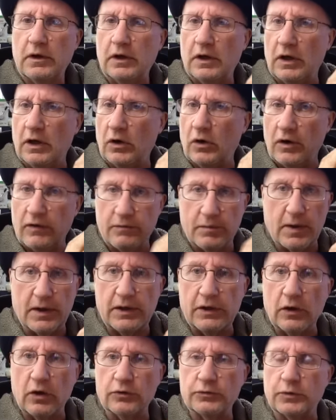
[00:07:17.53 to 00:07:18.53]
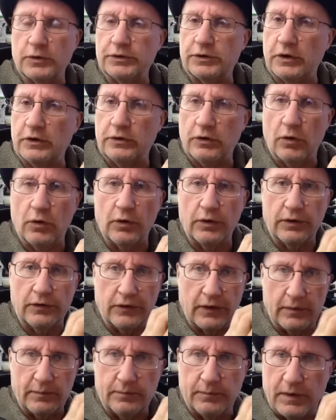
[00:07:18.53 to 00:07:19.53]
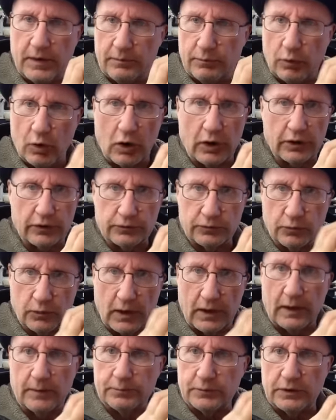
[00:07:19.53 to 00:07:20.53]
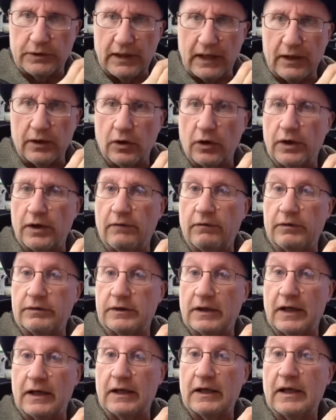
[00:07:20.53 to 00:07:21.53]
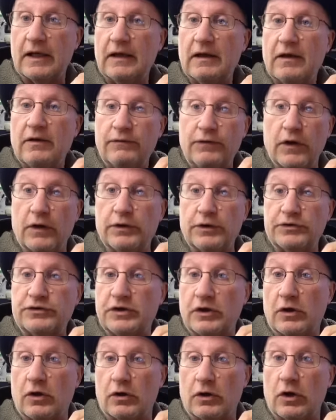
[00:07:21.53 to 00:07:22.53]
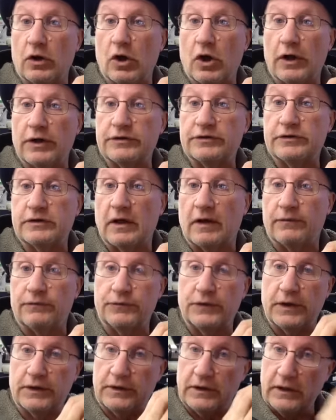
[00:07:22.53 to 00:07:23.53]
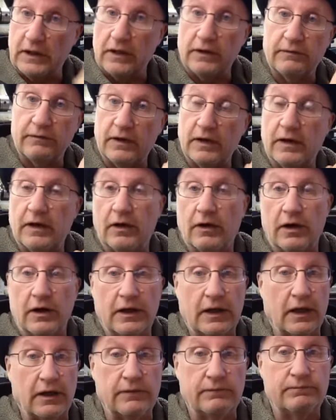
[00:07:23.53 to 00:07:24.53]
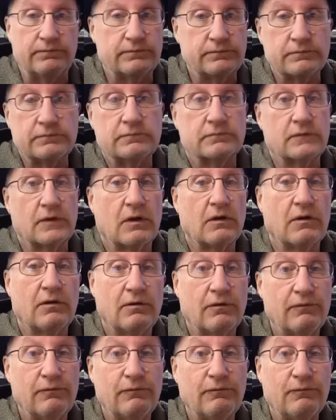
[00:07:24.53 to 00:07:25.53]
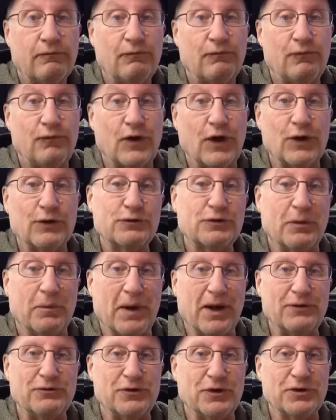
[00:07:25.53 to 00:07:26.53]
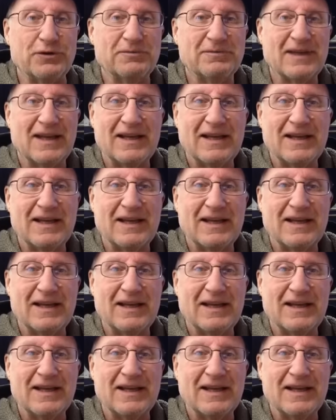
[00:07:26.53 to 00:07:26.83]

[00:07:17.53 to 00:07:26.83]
You know, everybody knows what they're doing. And they brought us right up to date on everything. Filled us in on a lot of stuff that the other veterinary had failed to mention.